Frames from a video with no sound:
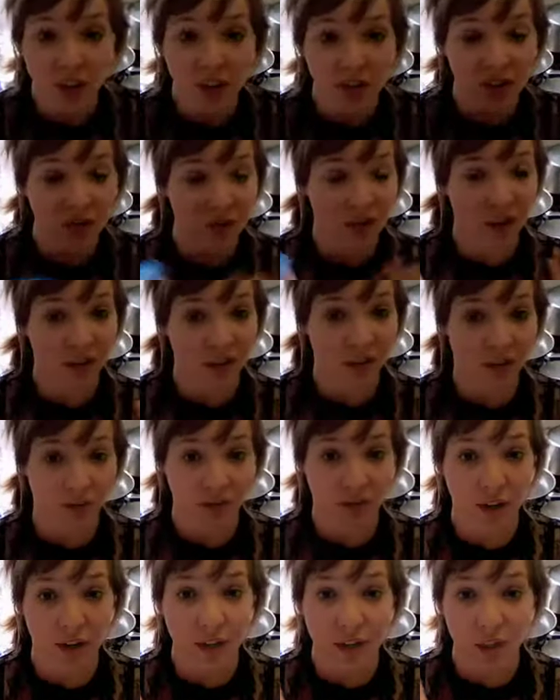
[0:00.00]
I used about
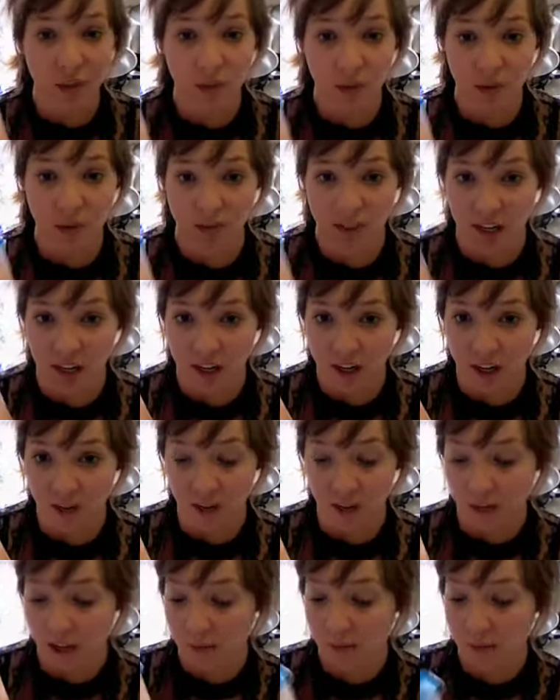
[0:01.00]
3 sweet
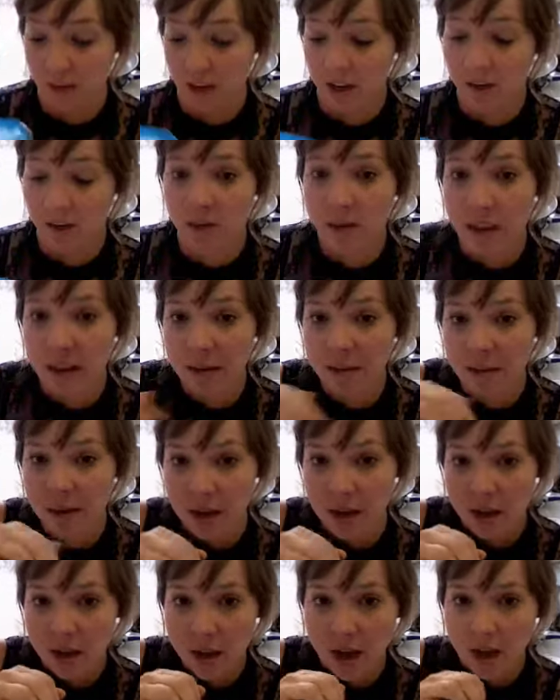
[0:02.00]
potatoes. I peeled them
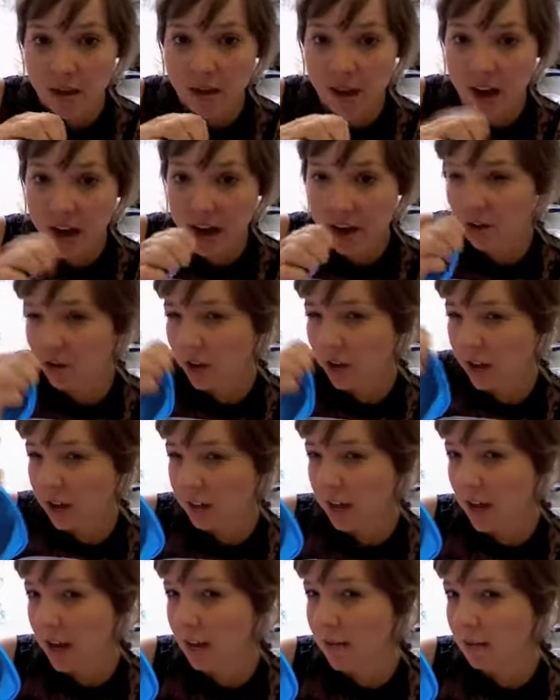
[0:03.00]
and then I actually had to
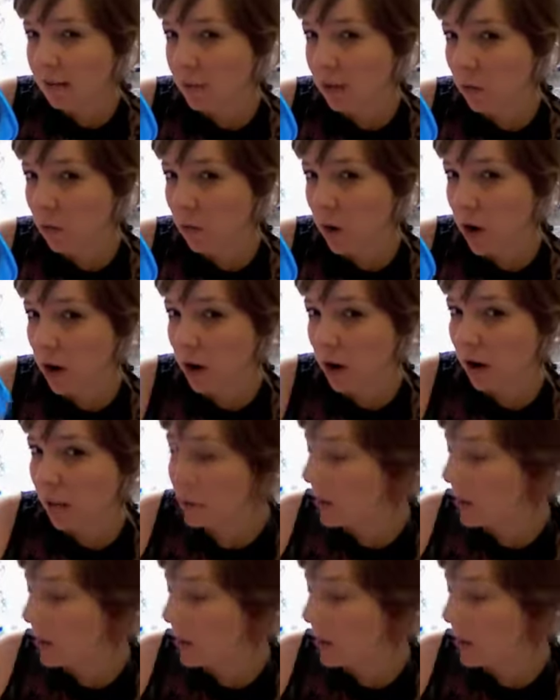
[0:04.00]
take them to work